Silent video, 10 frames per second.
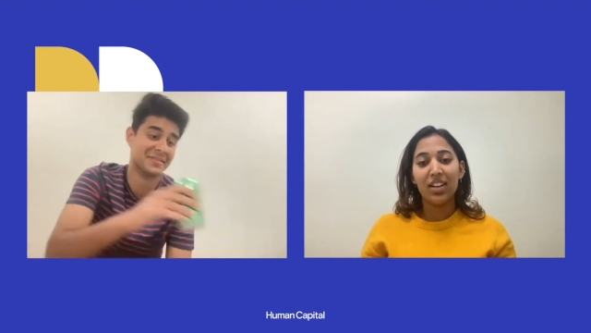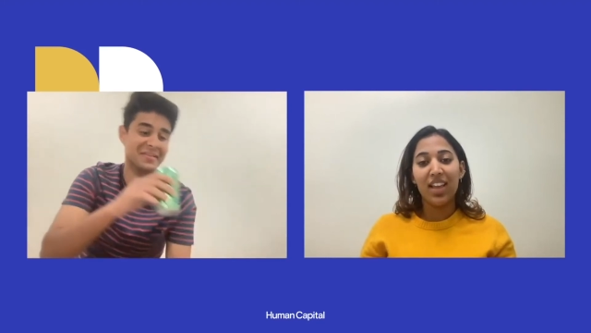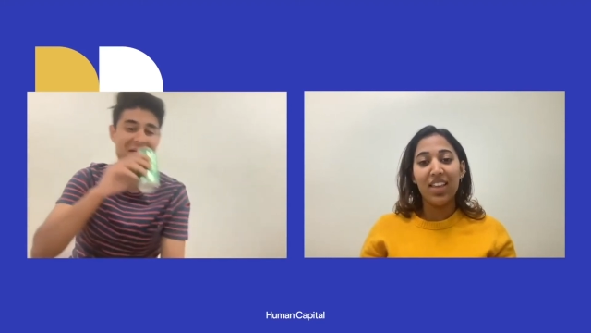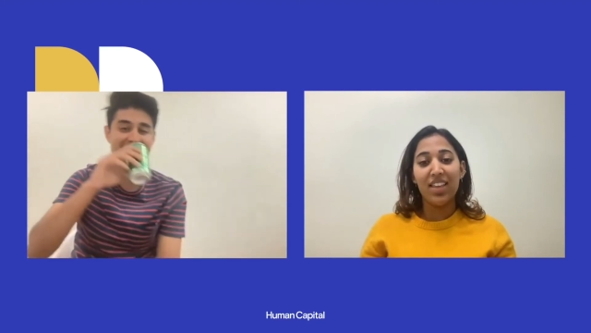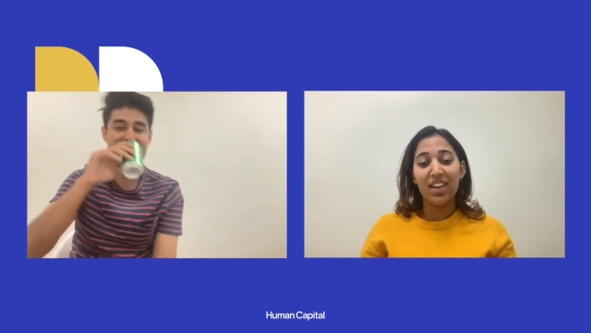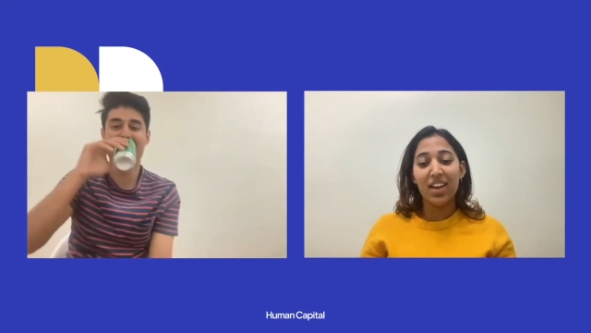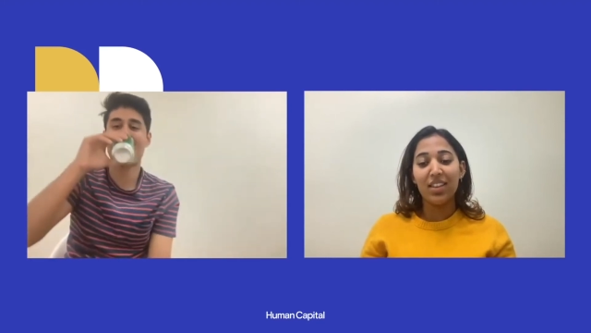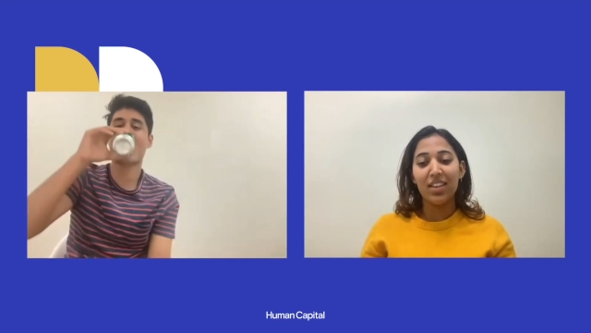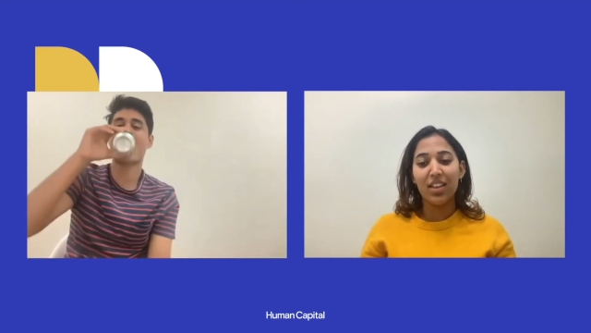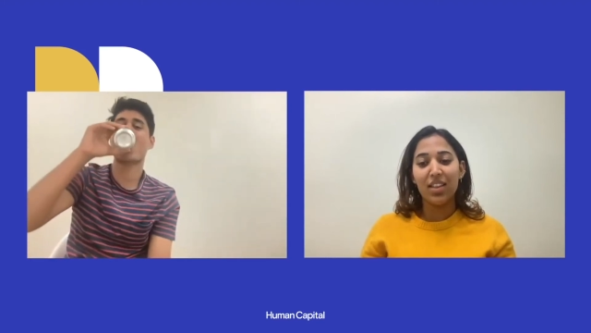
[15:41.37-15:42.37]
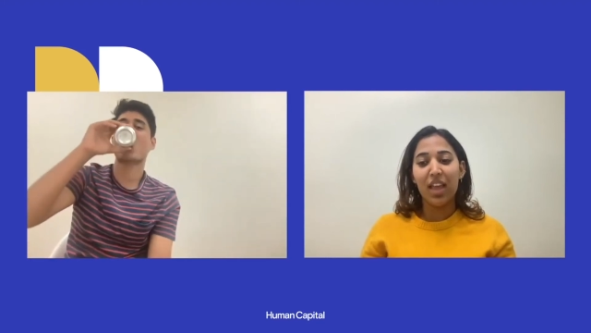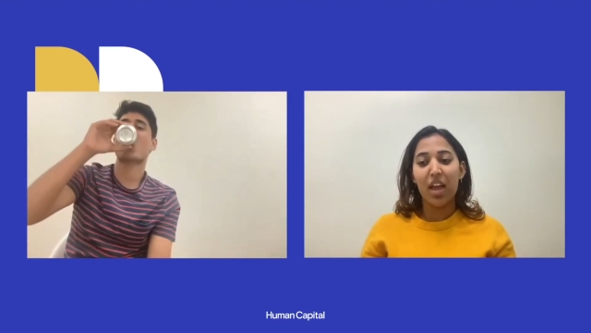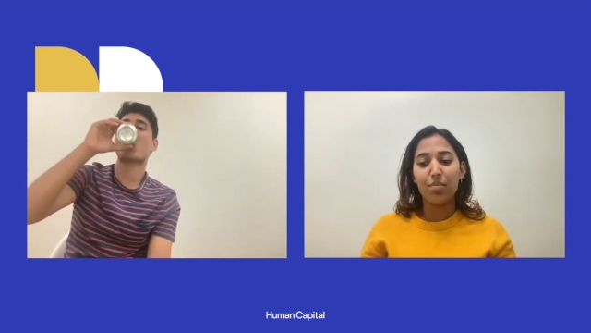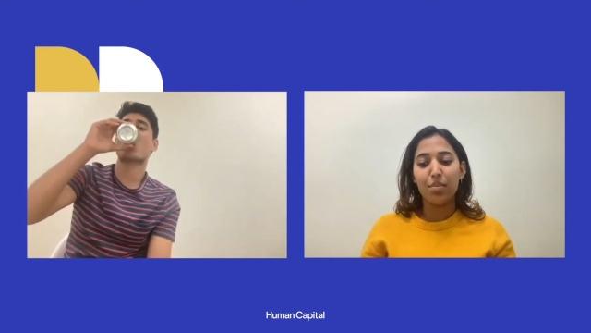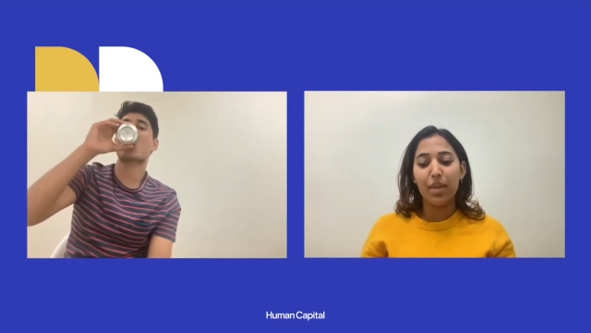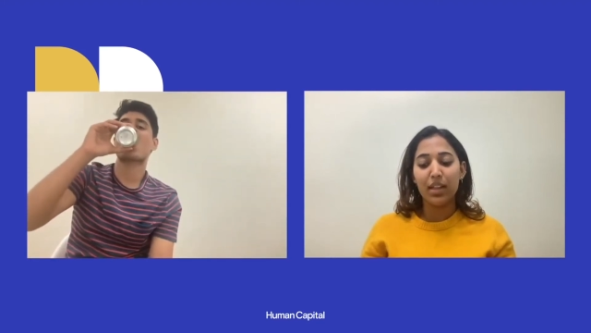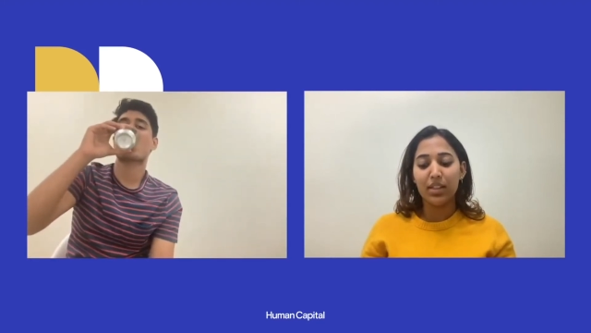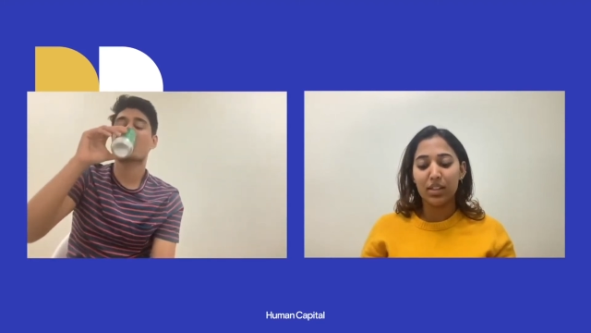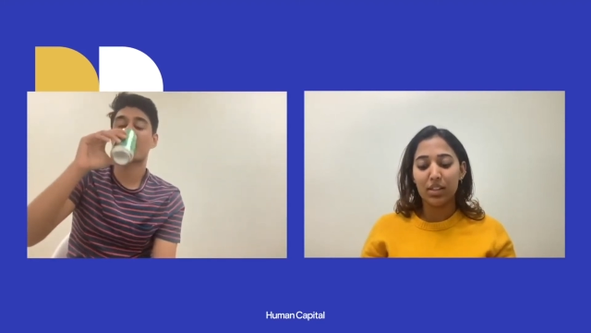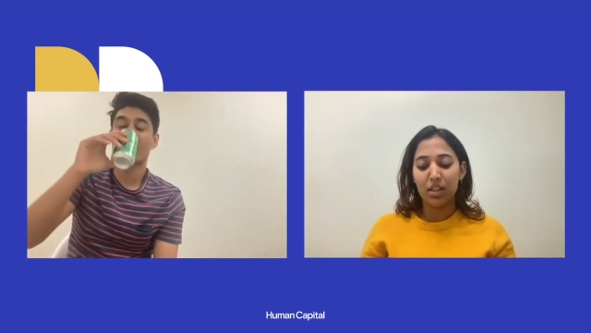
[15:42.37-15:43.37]
Speaker 1: and i think that that
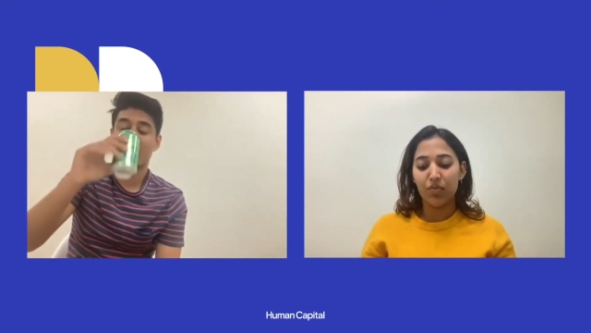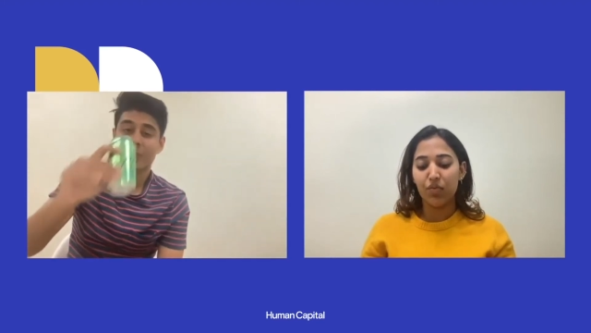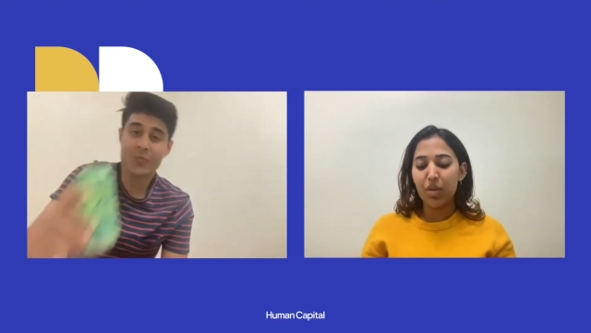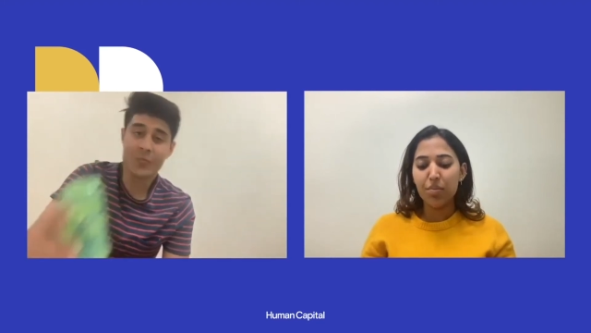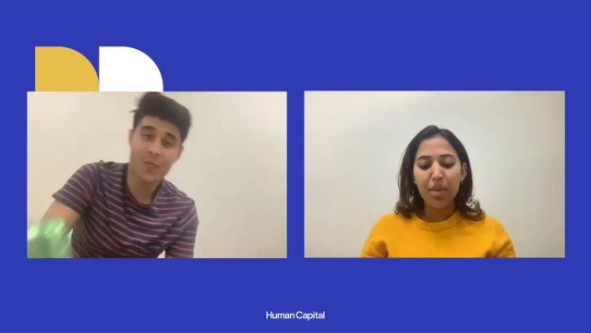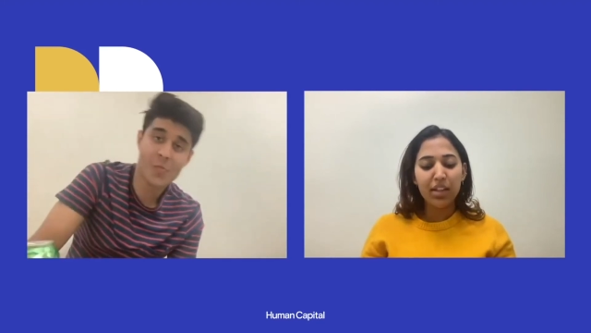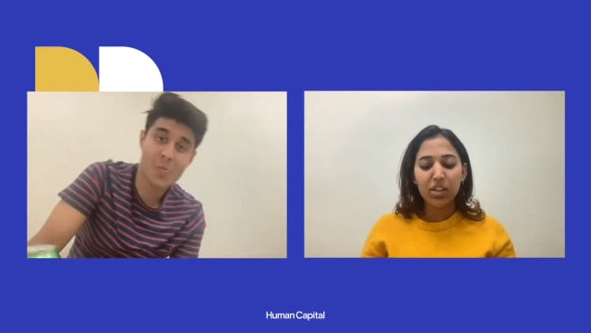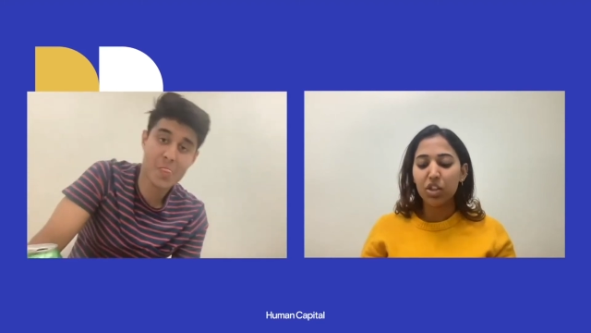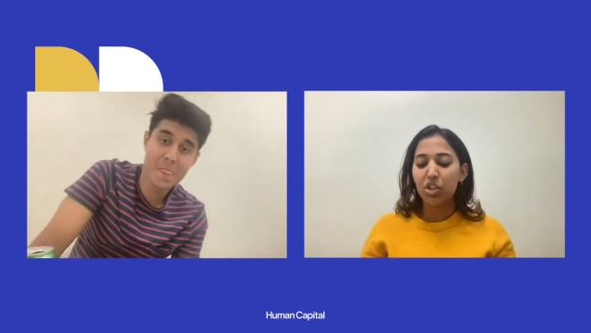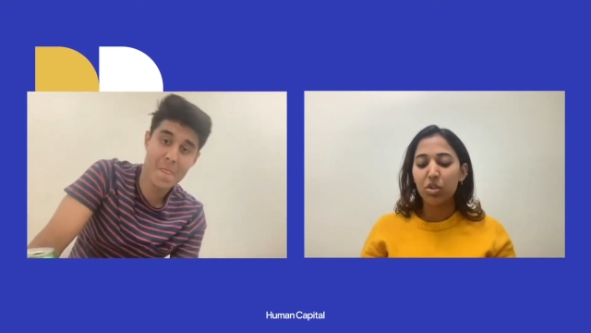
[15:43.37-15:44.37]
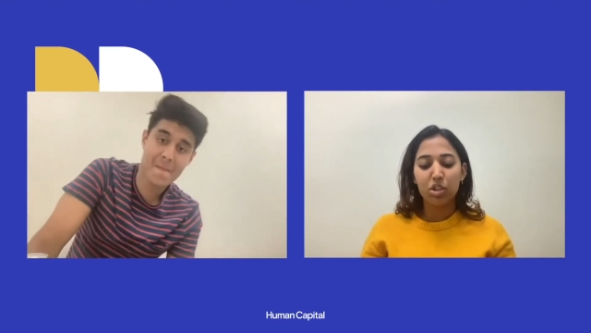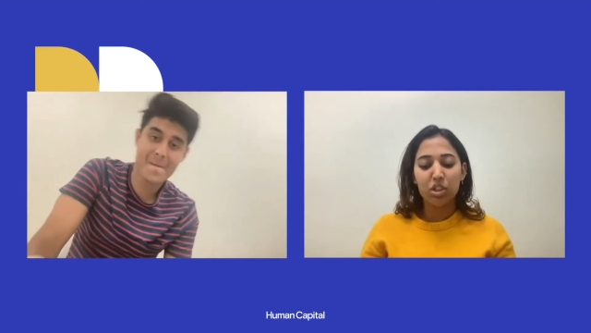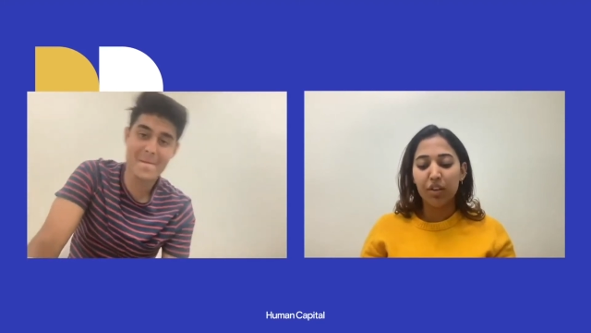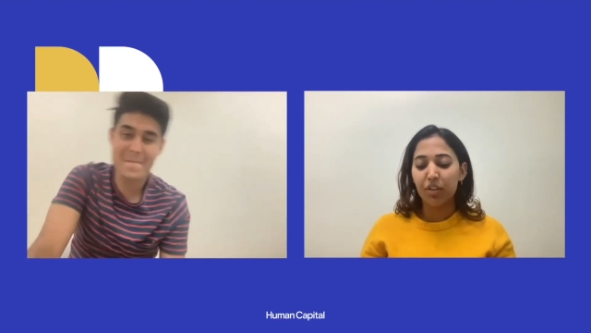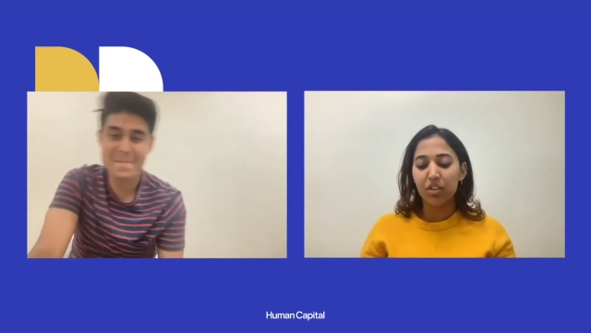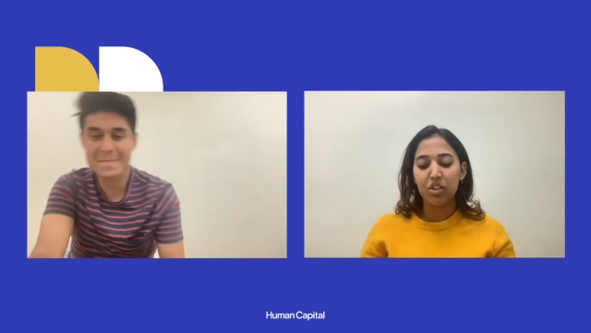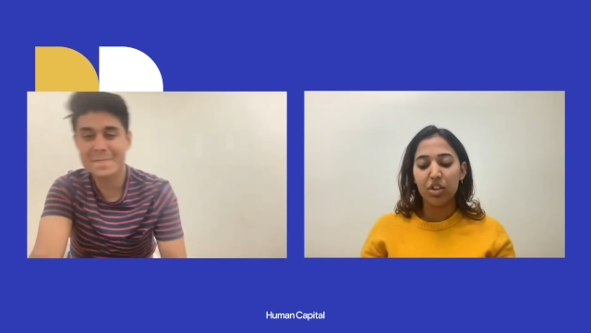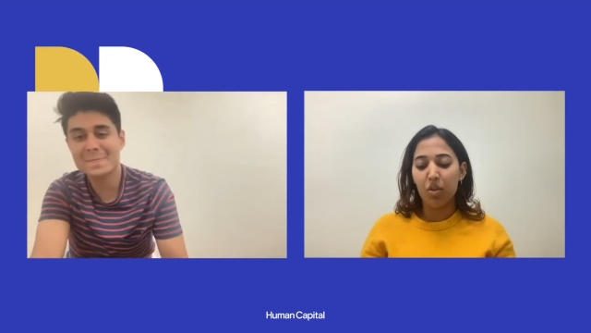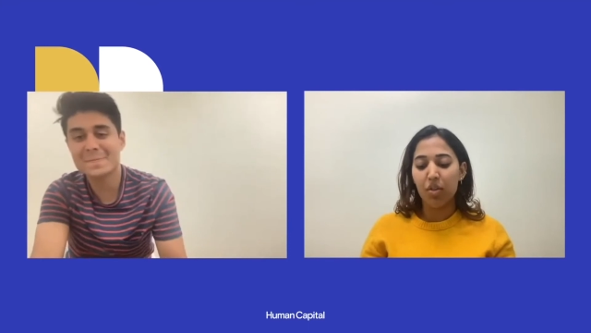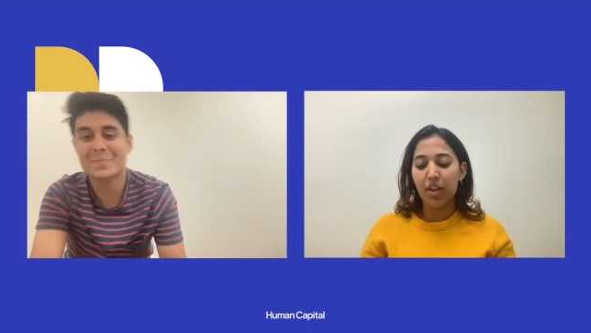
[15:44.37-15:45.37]
makes it makes a huge difference you
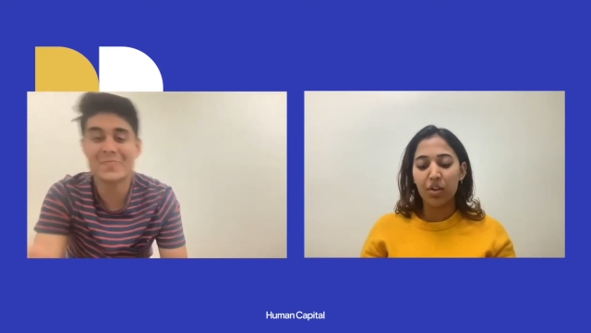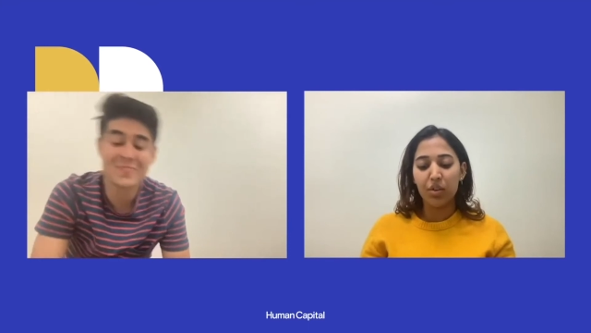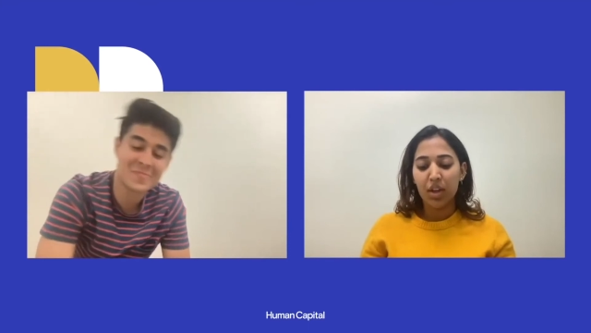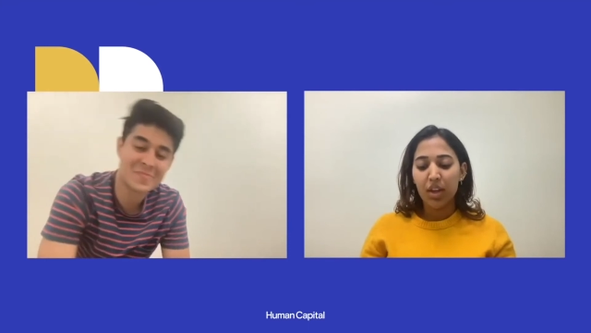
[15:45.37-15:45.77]
know then you